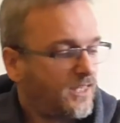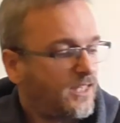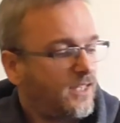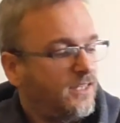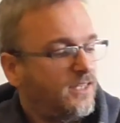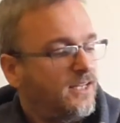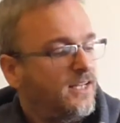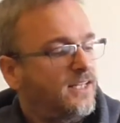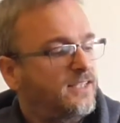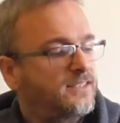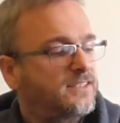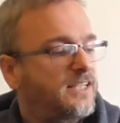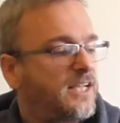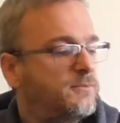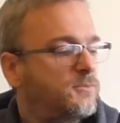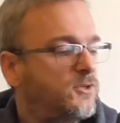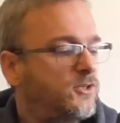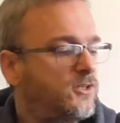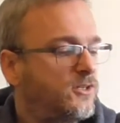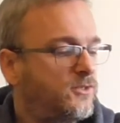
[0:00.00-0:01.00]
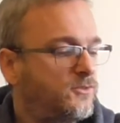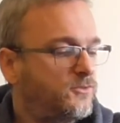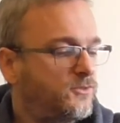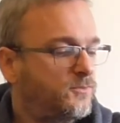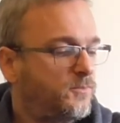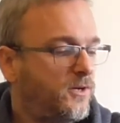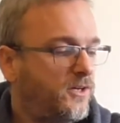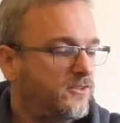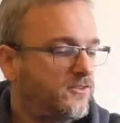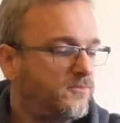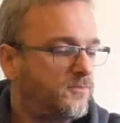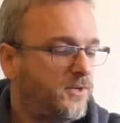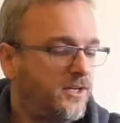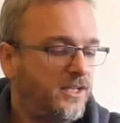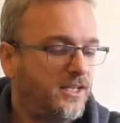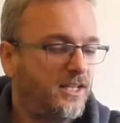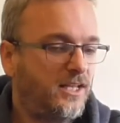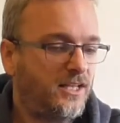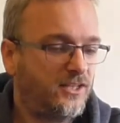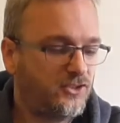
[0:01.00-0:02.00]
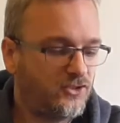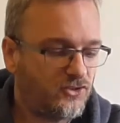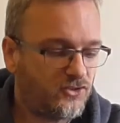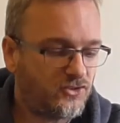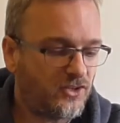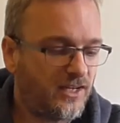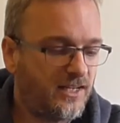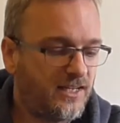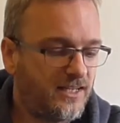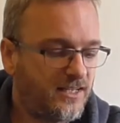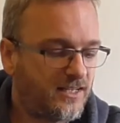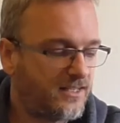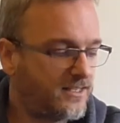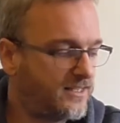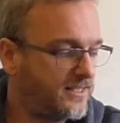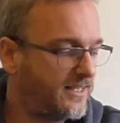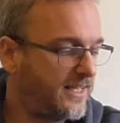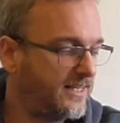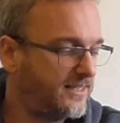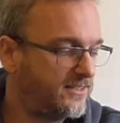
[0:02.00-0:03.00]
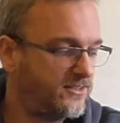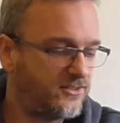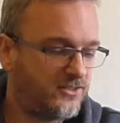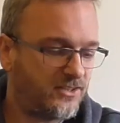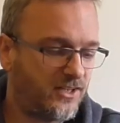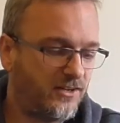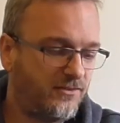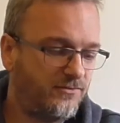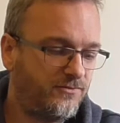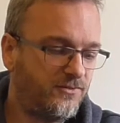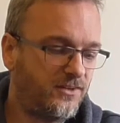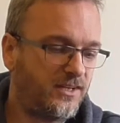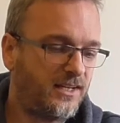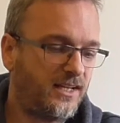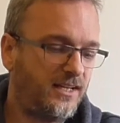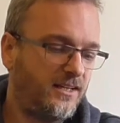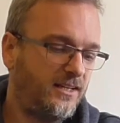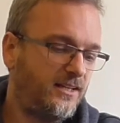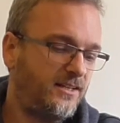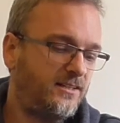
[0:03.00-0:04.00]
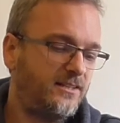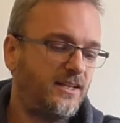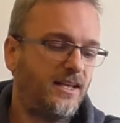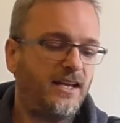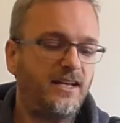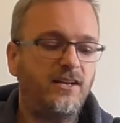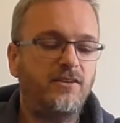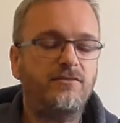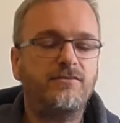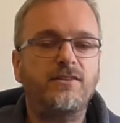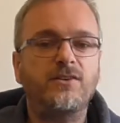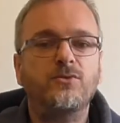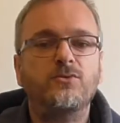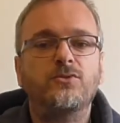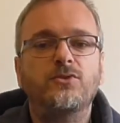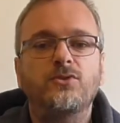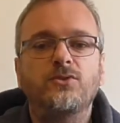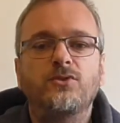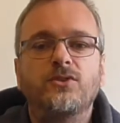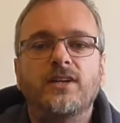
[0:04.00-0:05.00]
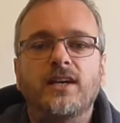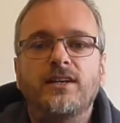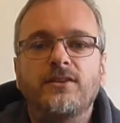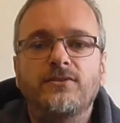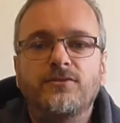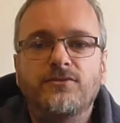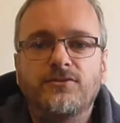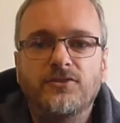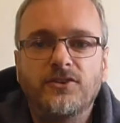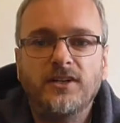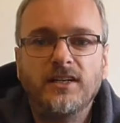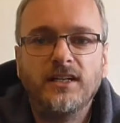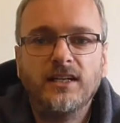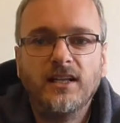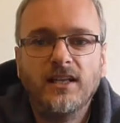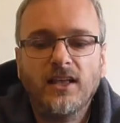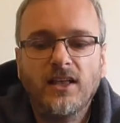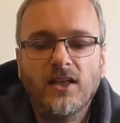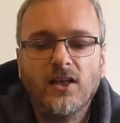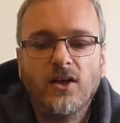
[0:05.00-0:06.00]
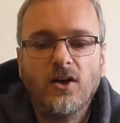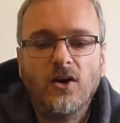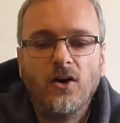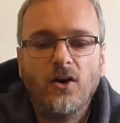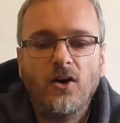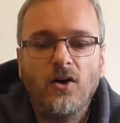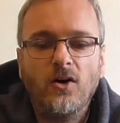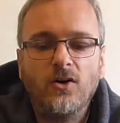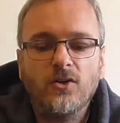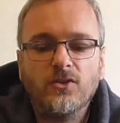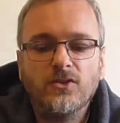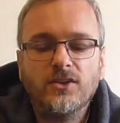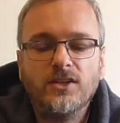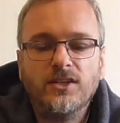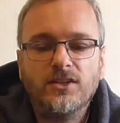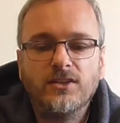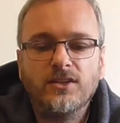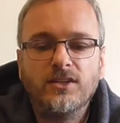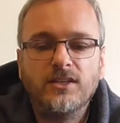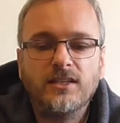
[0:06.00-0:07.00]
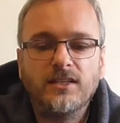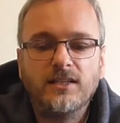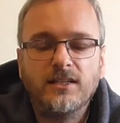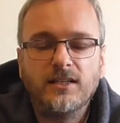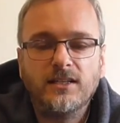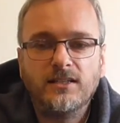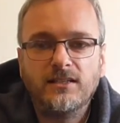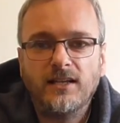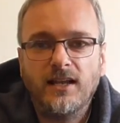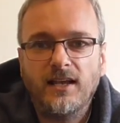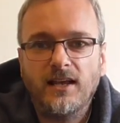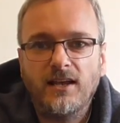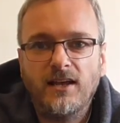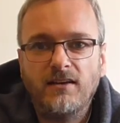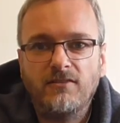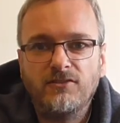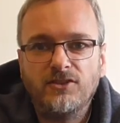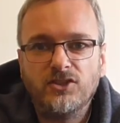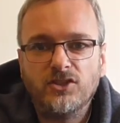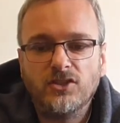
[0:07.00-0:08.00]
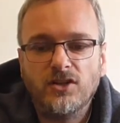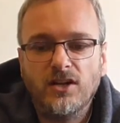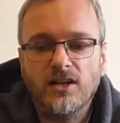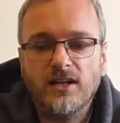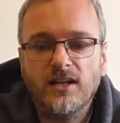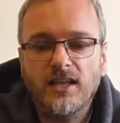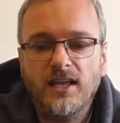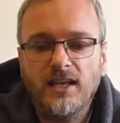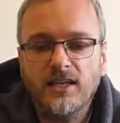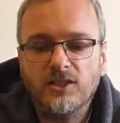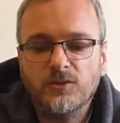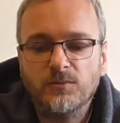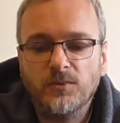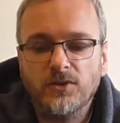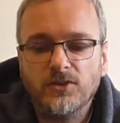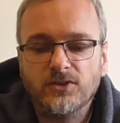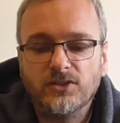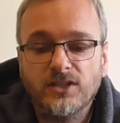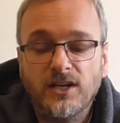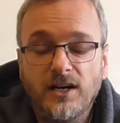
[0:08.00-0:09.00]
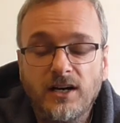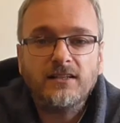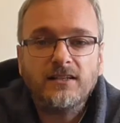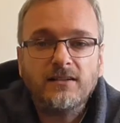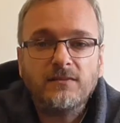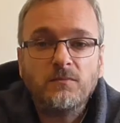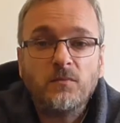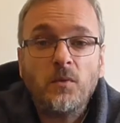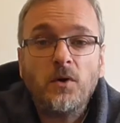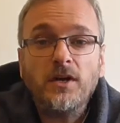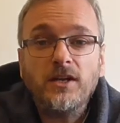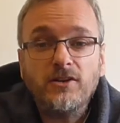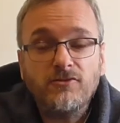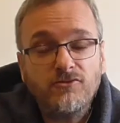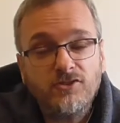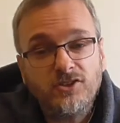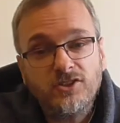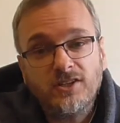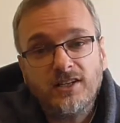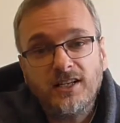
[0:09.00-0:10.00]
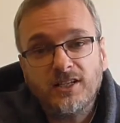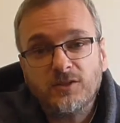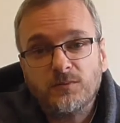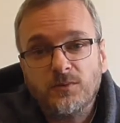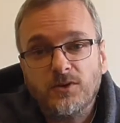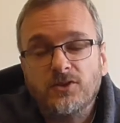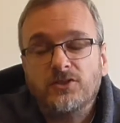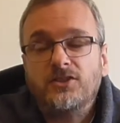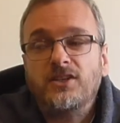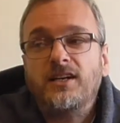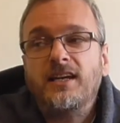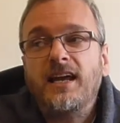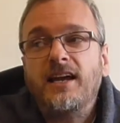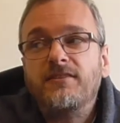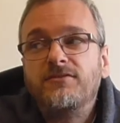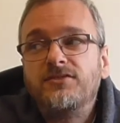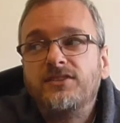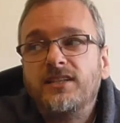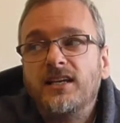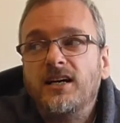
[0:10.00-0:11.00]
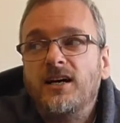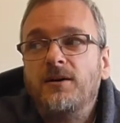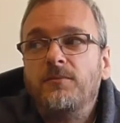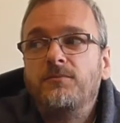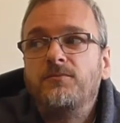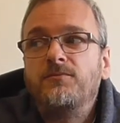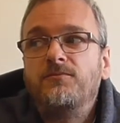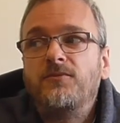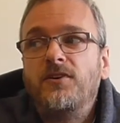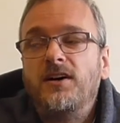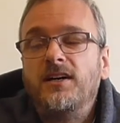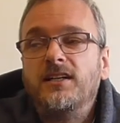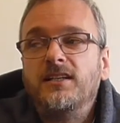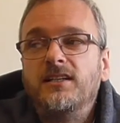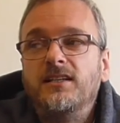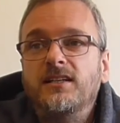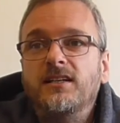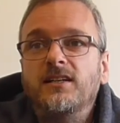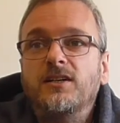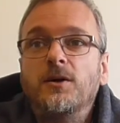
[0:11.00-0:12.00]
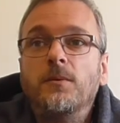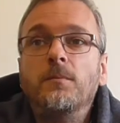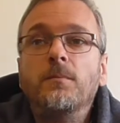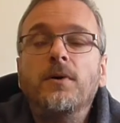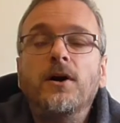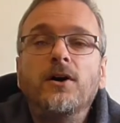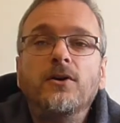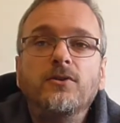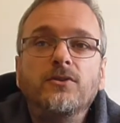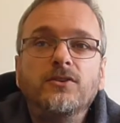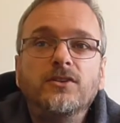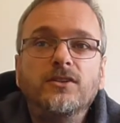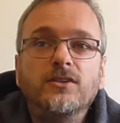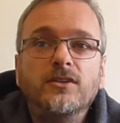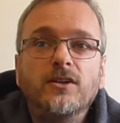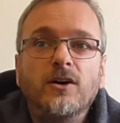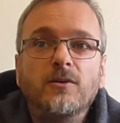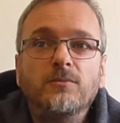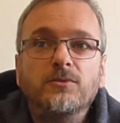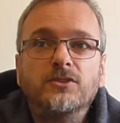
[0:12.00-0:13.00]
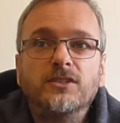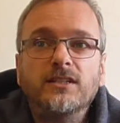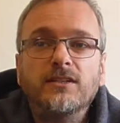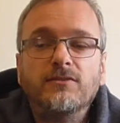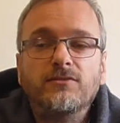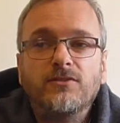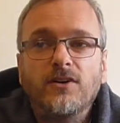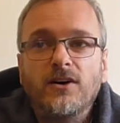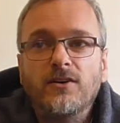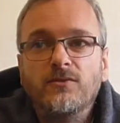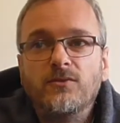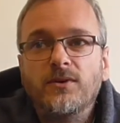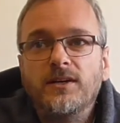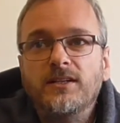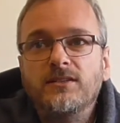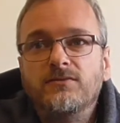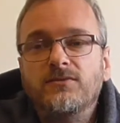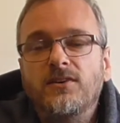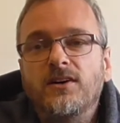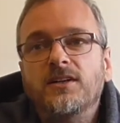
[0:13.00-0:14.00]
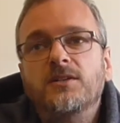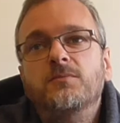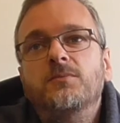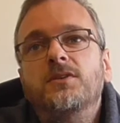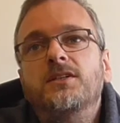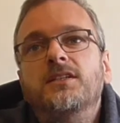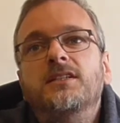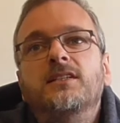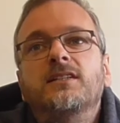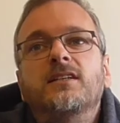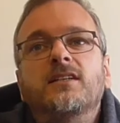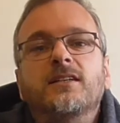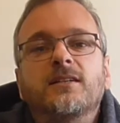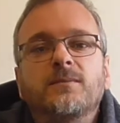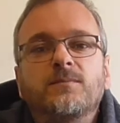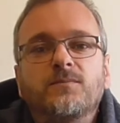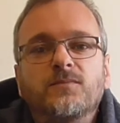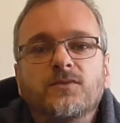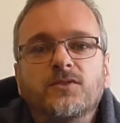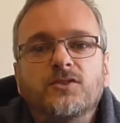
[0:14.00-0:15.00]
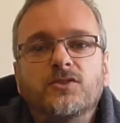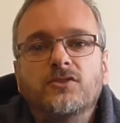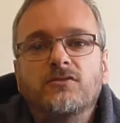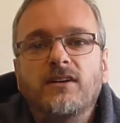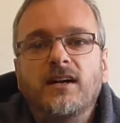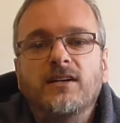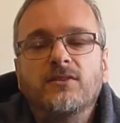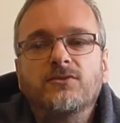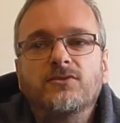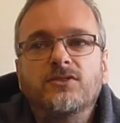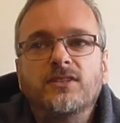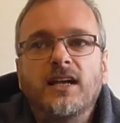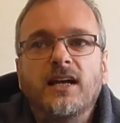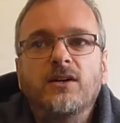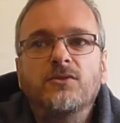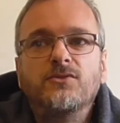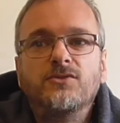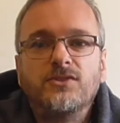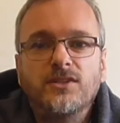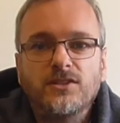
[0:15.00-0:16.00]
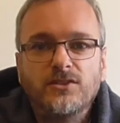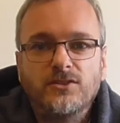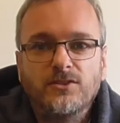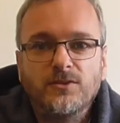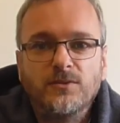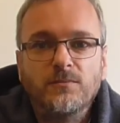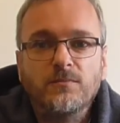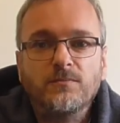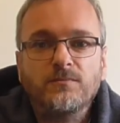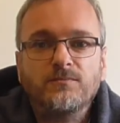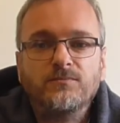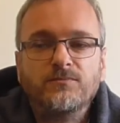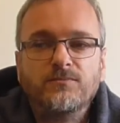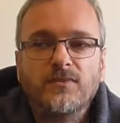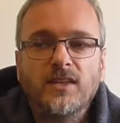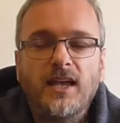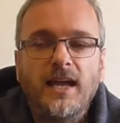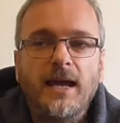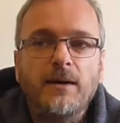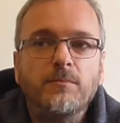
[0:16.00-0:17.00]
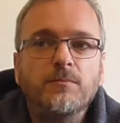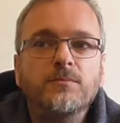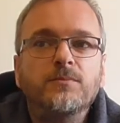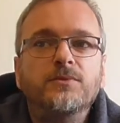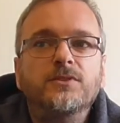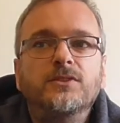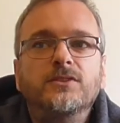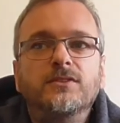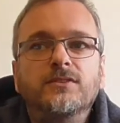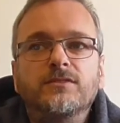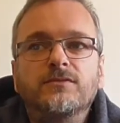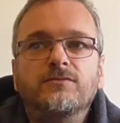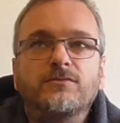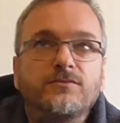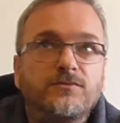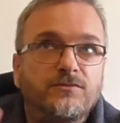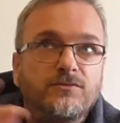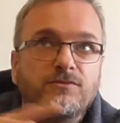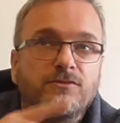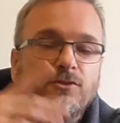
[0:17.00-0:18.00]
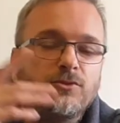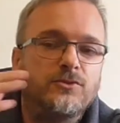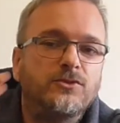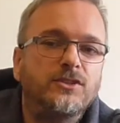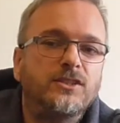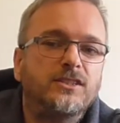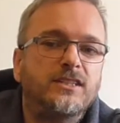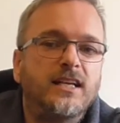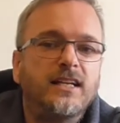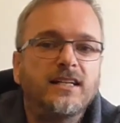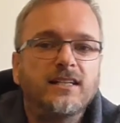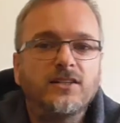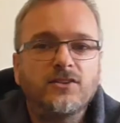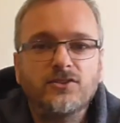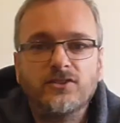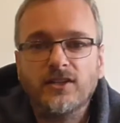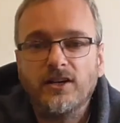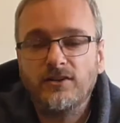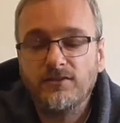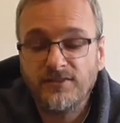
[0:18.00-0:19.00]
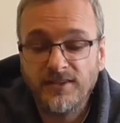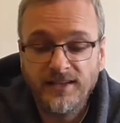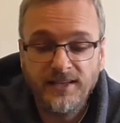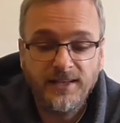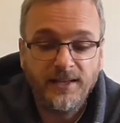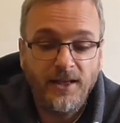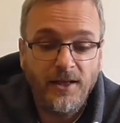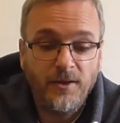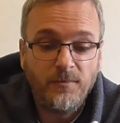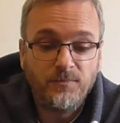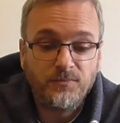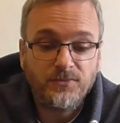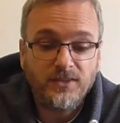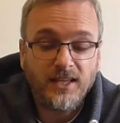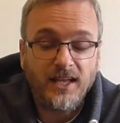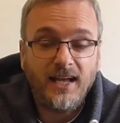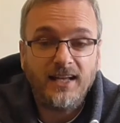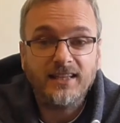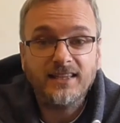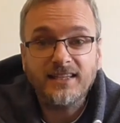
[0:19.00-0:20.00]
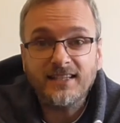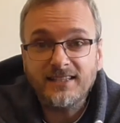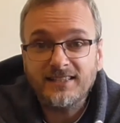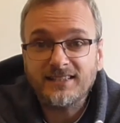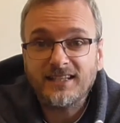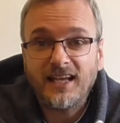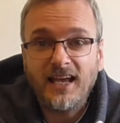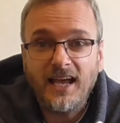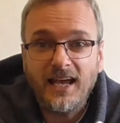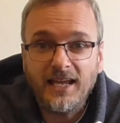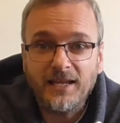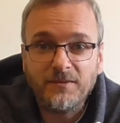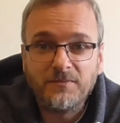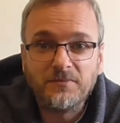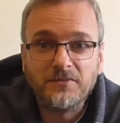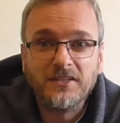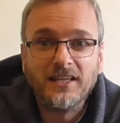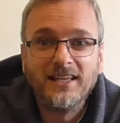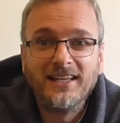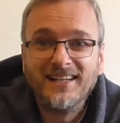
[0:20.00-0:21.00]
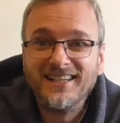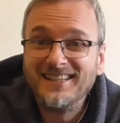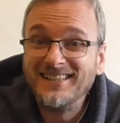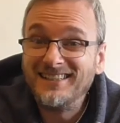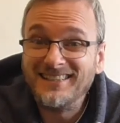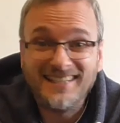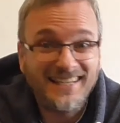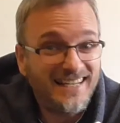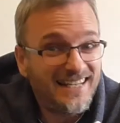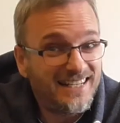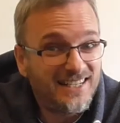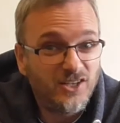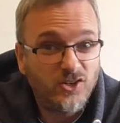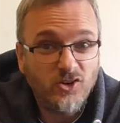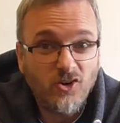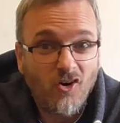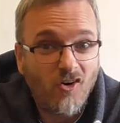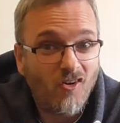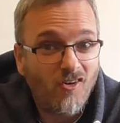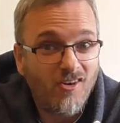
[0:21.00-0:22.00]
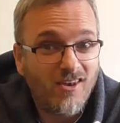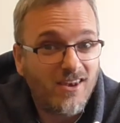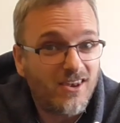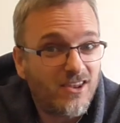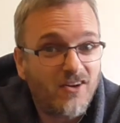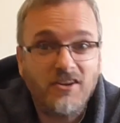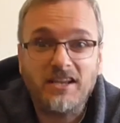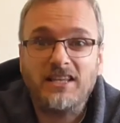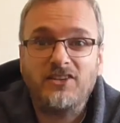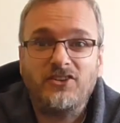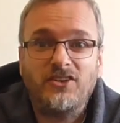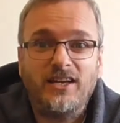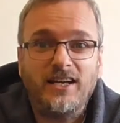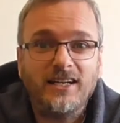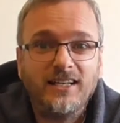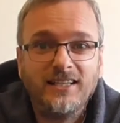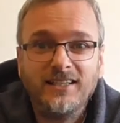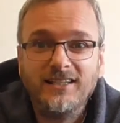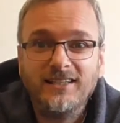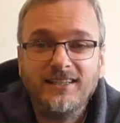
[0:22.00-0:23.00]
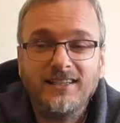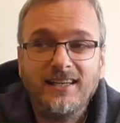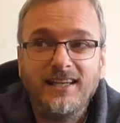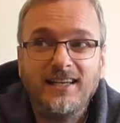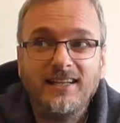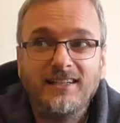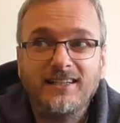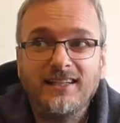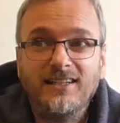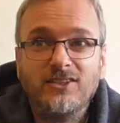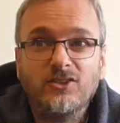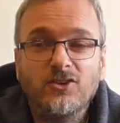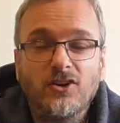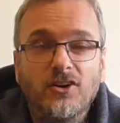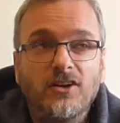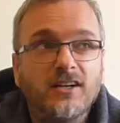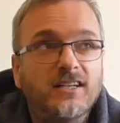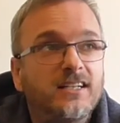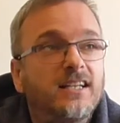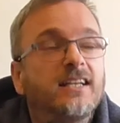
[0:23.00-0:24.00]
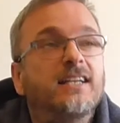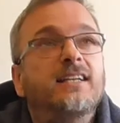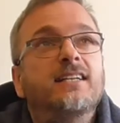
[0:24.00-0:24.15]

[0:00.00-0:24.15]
And the next game I got was part of my Sega getting stuff, and that is NFL 2K3 on the original Xbox. My original Xbox I have set up by a component, obviously 5 ways, via my surround sound system, amp, and through to the telly and stuff. And this game did not like that. It did not like that.